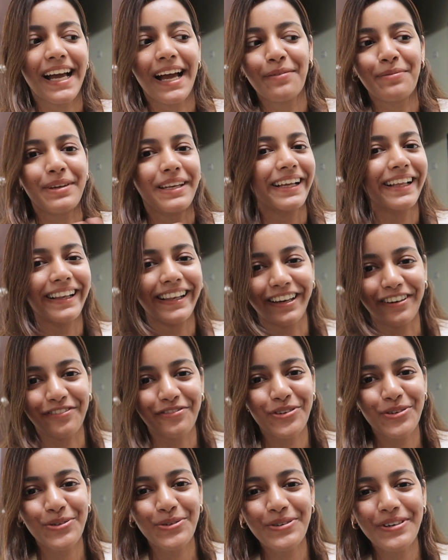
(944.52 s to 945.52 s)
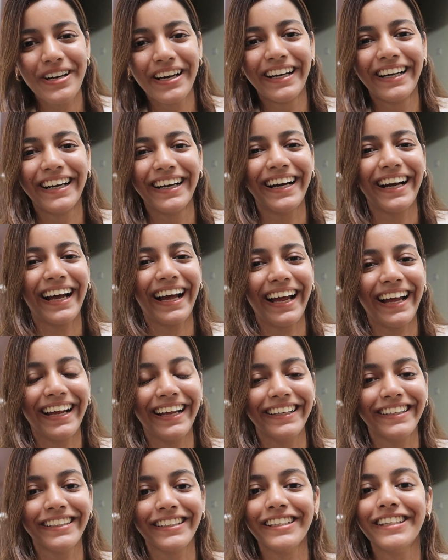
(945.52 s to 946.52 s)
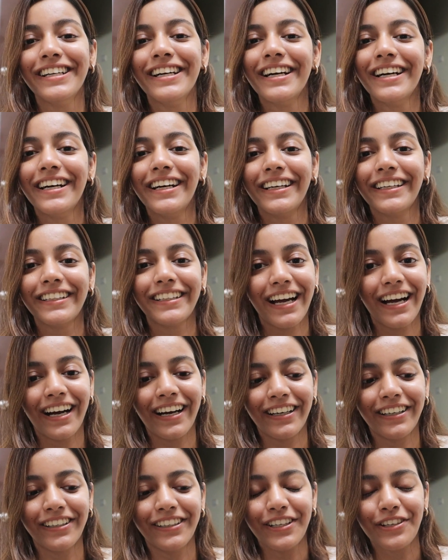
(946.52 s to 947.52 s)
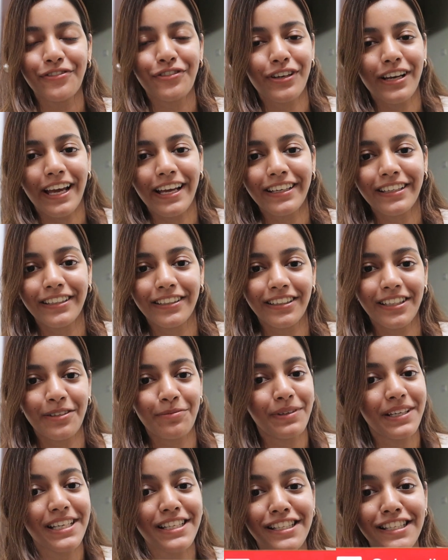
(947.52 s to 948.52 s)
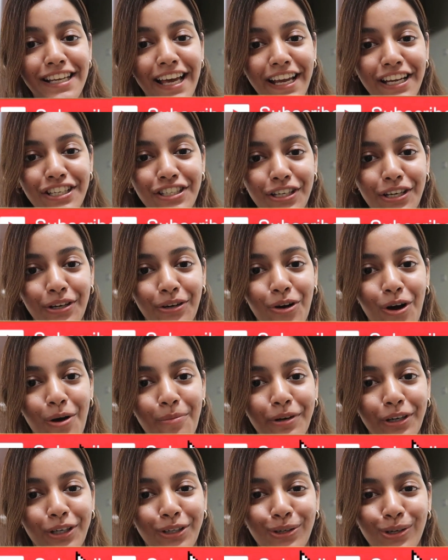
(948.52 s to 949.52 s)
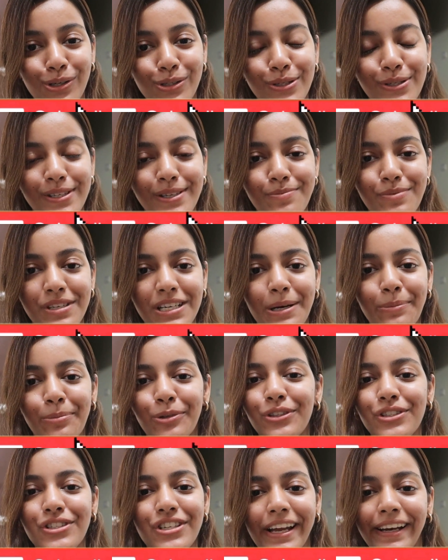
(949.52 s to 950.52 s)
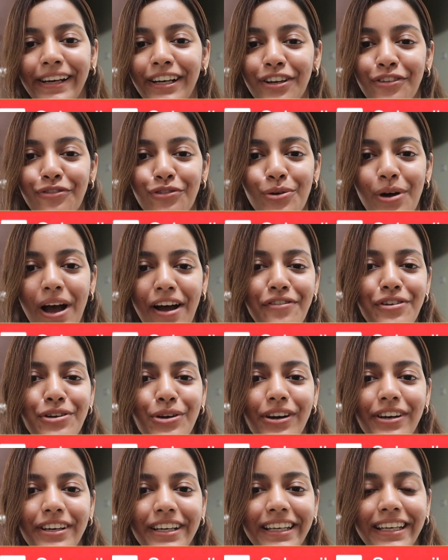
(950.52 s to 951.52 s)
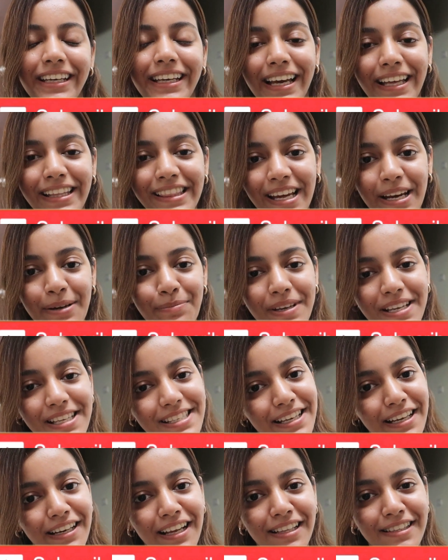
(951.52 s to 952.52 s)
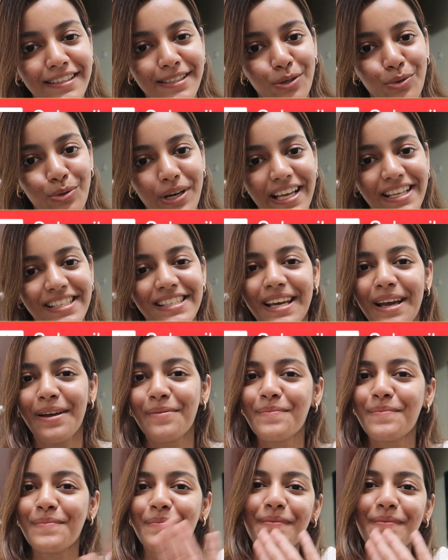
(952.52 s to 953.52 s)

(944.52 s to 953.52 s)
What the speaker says: I mean, I love you. And yeah, if you liked it, then please like, share, comment, and also subscribe to the channel if you haven't already. And that being said, I'll see you next time.